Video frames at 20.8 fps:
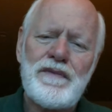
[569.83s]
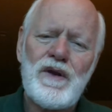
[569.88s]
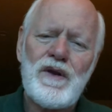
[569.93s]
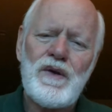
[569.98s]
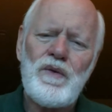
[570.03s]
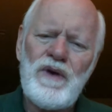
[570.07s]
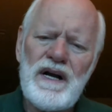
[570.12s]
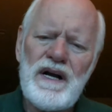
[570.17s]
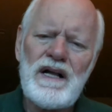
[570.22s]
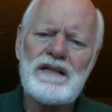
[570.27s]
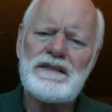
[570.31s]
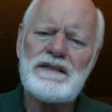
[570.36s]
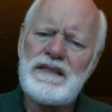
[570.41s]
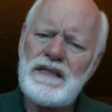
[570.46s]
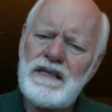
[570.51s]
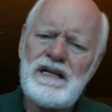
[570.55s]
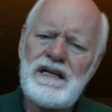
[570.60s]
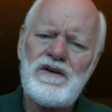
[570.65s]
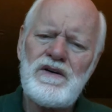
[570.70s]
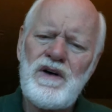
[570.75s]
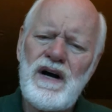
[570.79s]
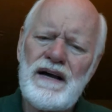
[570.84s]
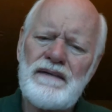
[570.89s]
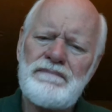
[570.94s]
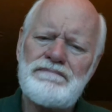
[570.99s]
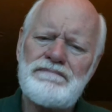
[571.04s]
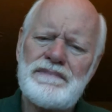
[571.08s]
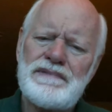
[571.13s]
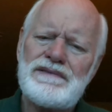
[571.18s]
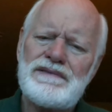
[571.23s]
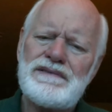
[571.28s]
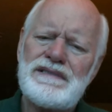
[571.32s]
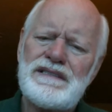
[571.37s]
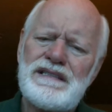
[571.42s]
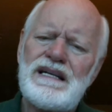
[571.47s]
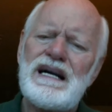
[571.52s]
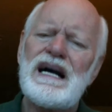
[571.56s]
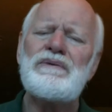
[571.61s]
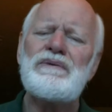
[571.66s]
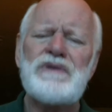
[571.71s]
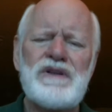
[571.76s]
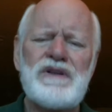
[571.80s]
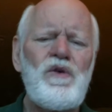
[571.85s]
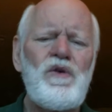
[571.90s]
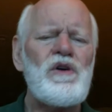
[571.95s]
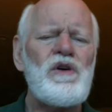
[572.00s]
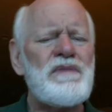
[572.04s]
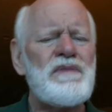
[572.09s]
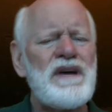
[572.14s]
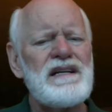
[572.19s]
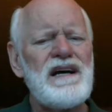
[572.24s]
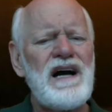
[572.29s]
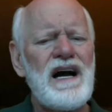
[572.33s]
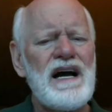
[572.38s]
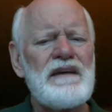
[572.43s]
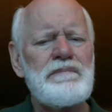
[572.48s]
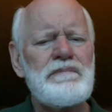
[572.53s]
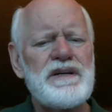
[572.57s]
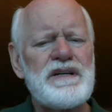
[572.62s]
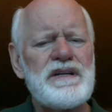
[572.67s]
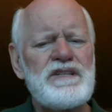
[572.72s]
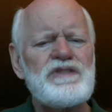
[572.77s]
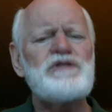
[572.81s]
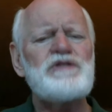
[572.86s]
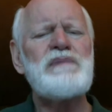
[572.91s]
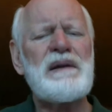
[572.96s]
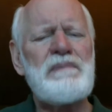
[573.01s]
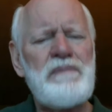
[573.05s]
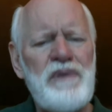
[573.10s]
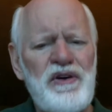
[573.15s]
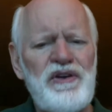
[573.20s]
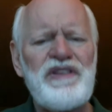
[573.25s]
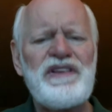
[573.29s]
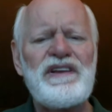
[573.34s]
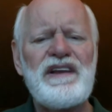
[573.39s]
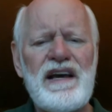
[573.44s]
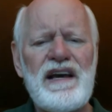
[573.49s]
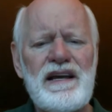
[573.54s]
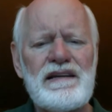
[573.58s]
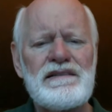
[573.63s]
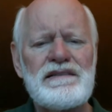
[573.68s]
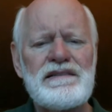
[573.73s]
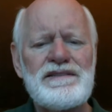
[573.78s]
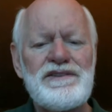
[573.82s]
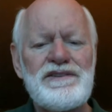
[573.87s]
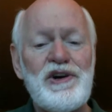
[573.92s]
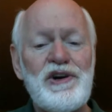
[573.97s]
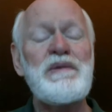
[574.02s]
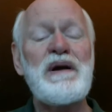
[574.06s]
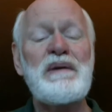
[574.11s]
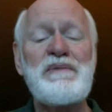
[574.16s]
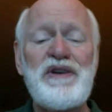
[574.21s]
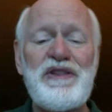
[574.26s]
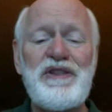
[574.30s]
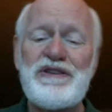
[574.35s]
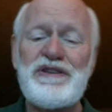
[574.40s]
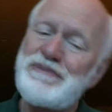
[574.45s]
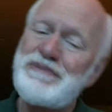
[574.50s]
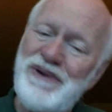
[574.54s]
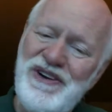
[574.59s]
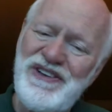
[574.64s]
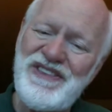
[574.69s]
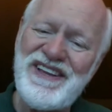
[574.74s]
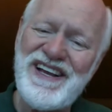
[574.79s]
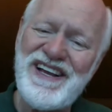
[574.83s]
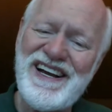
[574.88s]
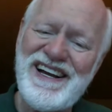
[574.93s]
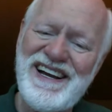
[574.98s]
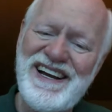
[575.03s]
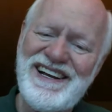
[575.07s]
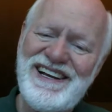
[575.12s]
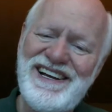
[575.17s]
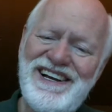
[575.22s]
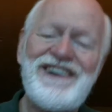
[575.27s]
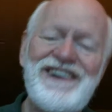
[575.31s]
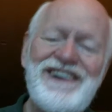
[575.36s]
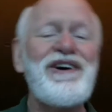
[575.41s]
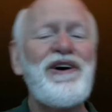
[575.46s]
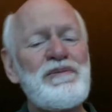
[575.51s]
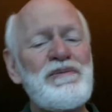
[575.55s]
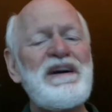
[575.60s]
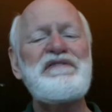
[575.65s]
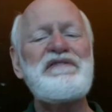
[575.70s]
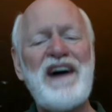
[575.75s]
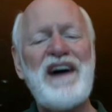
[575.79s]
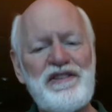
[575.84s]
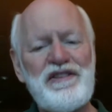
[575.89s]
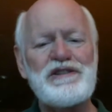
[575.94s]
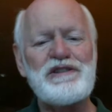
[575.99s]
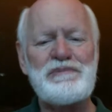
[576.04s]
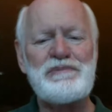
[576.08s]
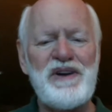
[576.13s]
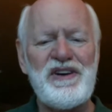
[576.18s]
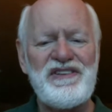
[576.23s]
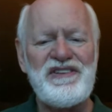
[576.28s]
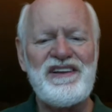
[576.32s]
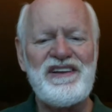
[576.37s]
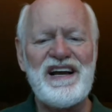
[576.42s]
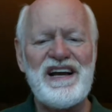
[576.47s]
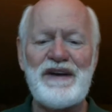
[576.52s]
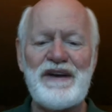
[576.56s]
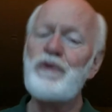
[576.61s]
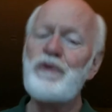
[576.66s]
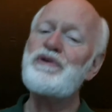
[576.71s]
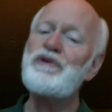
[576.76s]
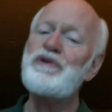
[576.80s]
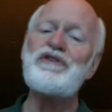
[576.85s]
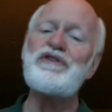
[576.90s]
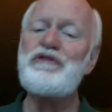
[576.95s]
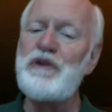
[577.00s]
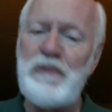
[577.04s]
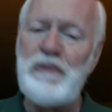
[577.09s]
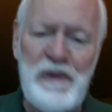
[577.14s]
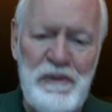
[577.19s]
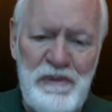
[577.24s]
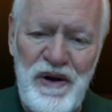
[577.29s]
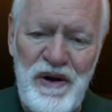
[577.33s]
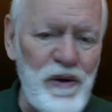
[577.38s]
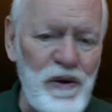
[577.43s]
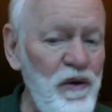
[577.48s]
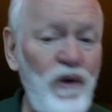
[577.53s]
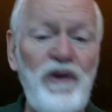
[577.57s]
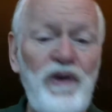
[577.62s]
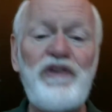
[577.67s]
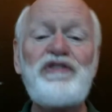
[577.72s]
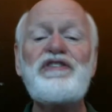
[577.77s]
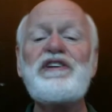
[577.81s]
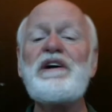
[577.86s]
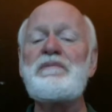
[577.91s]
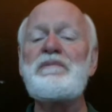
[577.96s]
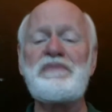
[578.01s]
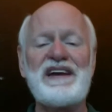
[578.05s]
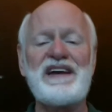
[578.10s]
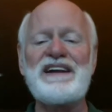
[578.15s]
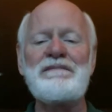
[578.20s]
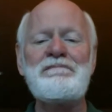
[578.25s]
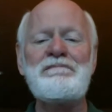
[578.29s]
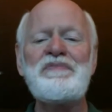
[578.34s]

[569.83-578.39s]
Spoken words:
Well, you know, I would go on my diet, but it's my birthday, or my mother's birthday, or my father's birthday, or the Super Bowl, or something.